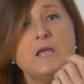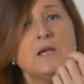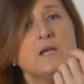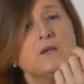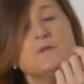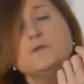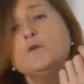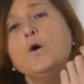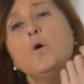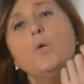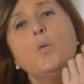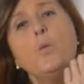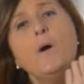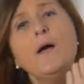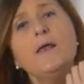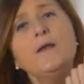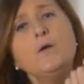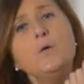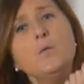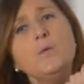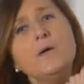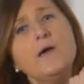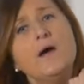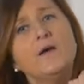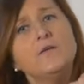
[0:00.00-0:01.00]
So when
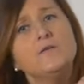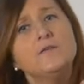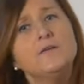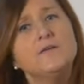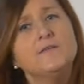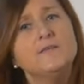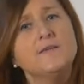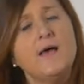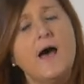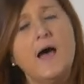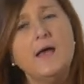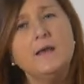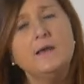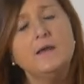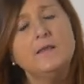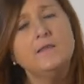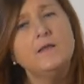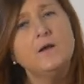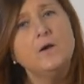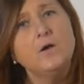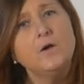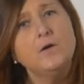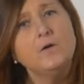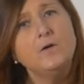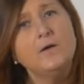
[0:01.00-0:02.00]
we are designing
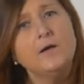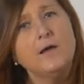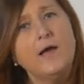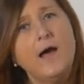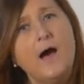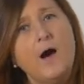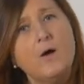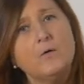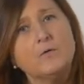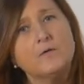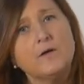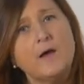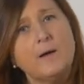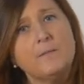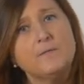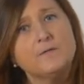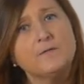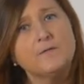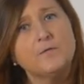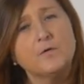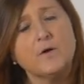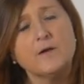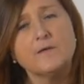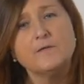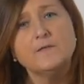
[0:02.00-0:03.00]
the learning outcomes
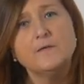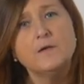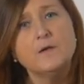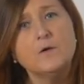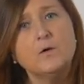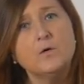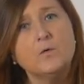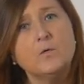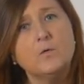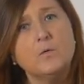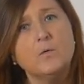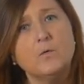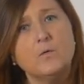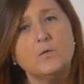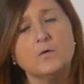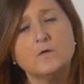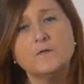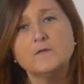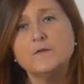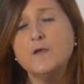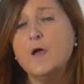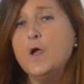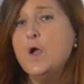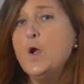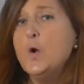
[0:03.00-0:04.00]
for a single
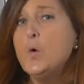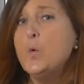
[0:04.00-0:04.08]
course,